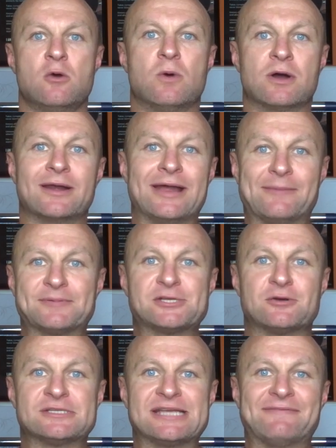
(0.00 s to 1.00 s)
Welcome to
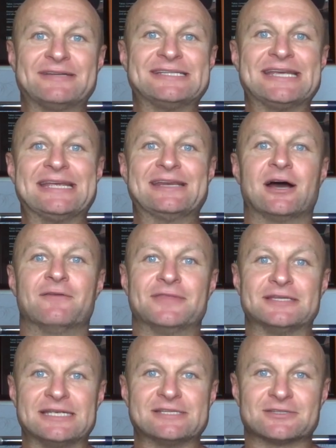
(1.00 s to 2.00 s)
episode 17 of
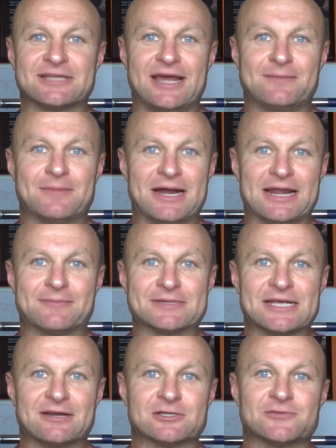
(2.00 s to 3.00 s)
The Diesel Dad. My name is
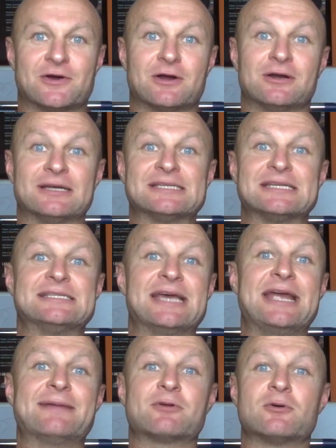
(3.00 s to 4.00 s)
Anders Varner, and
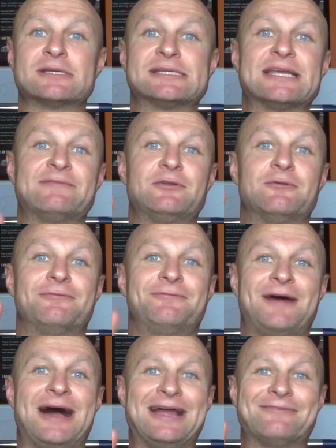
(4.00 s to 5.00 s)
today I'm going to give you
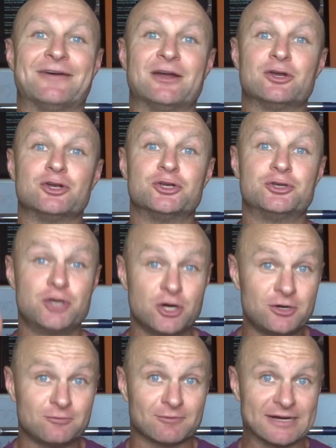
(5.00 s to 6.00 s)
5
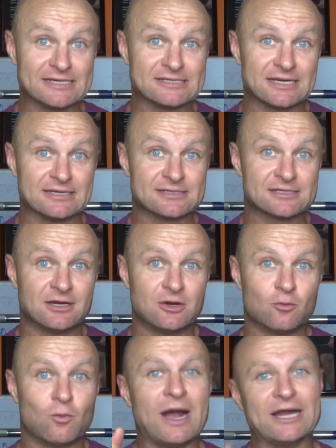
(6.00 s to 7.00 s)
good reasons
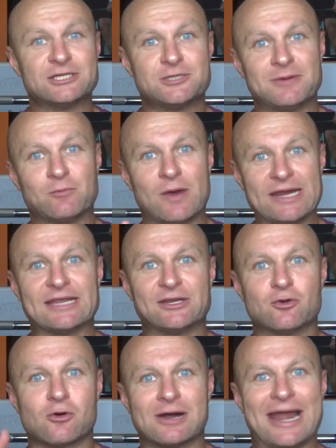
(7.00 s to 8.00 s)
why you should be waking
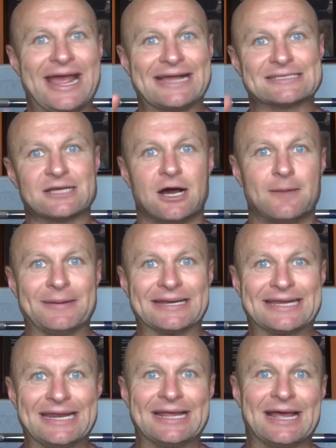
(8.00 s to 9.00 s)
your ass up
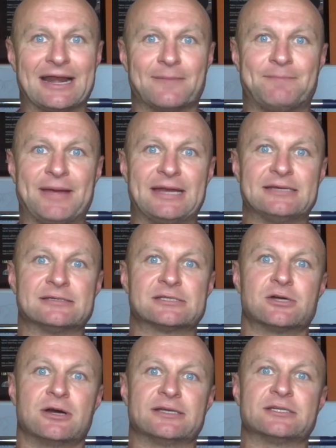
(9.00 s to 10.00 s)
and getting out of bed and
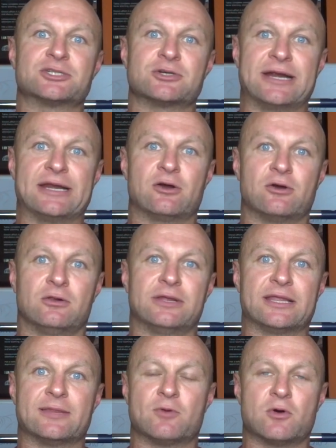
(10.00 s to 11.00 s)
starting to train
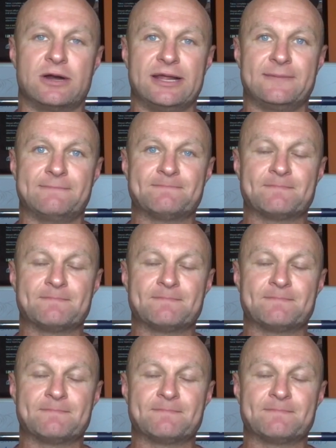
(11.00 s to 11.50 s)
early in the morning.